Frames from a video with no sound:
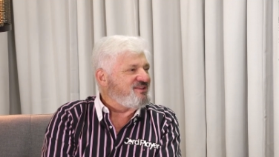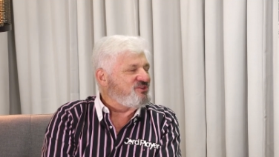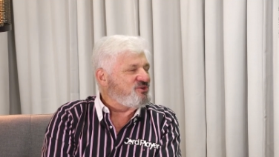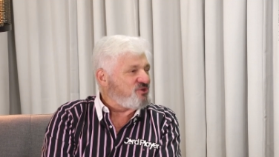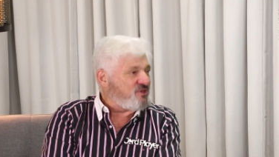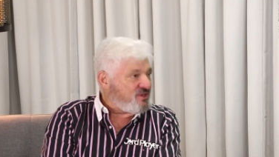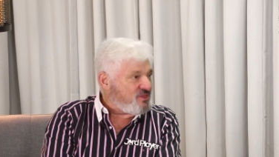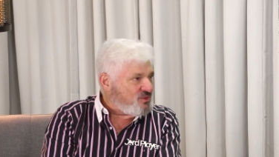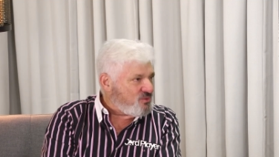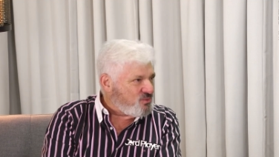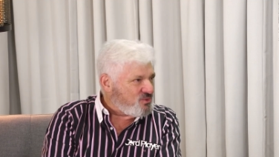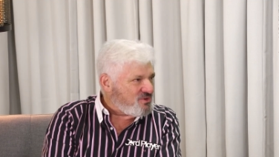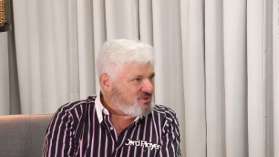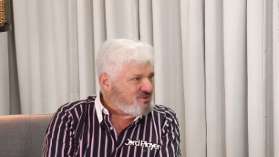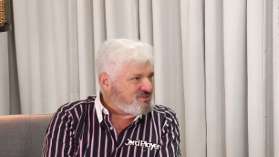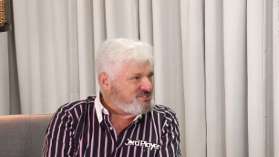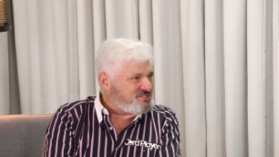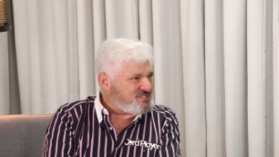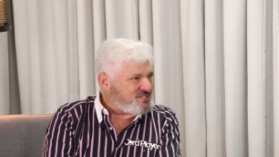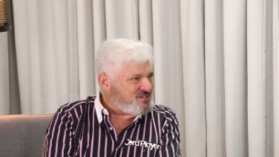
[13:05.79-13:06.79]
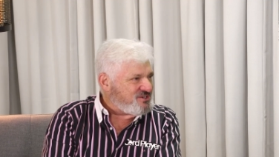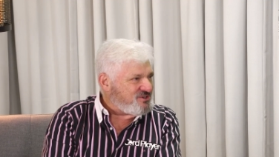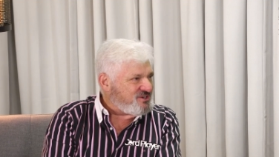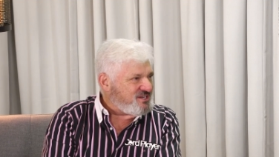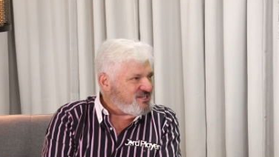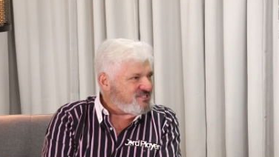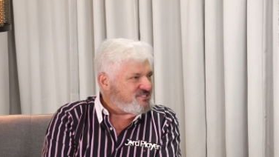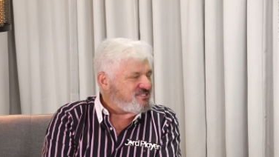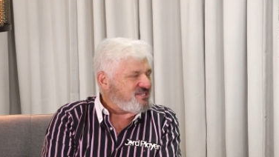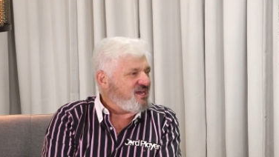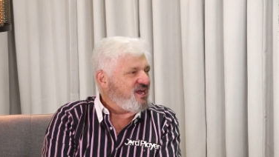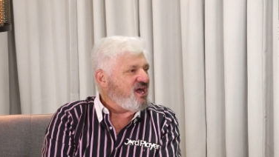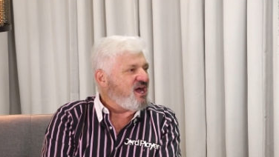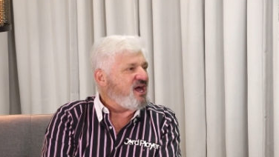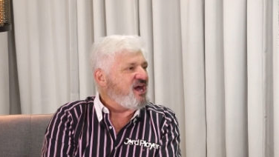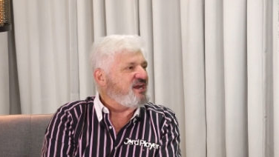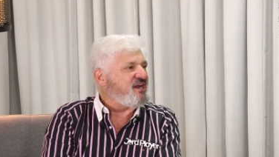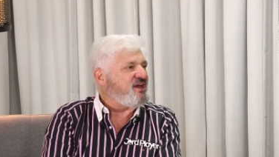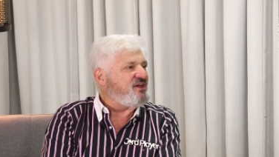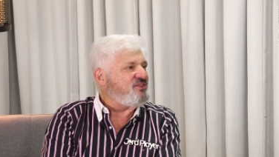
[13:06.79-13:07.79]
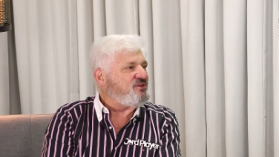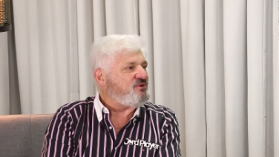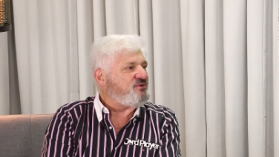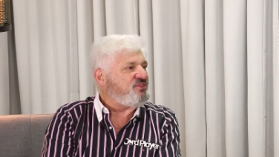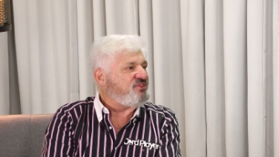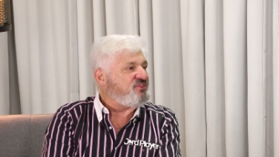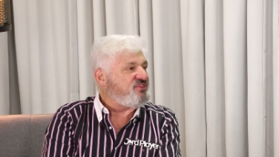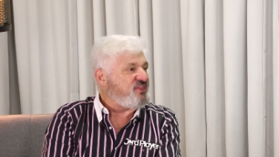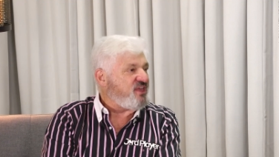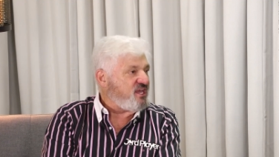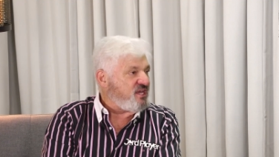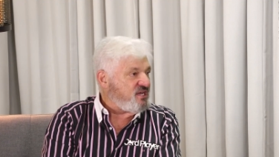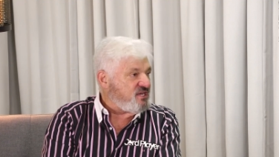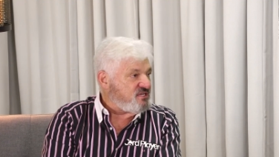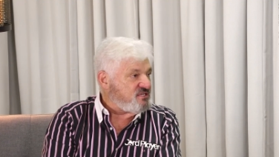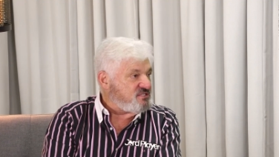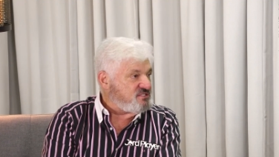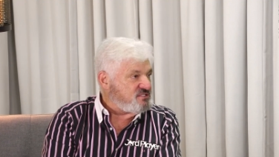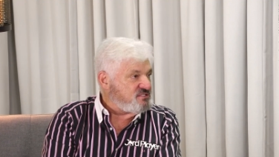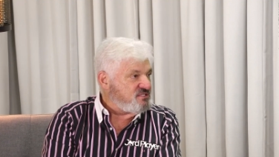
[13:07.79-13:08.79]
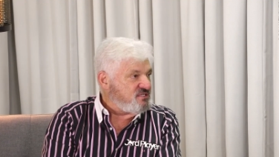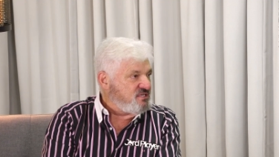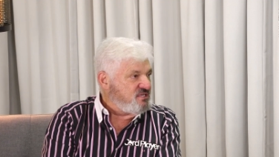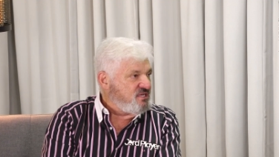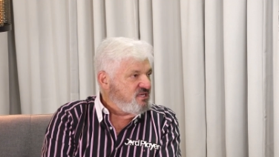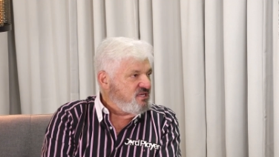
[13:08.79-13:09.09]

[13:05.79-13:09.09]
during the World Series on other things.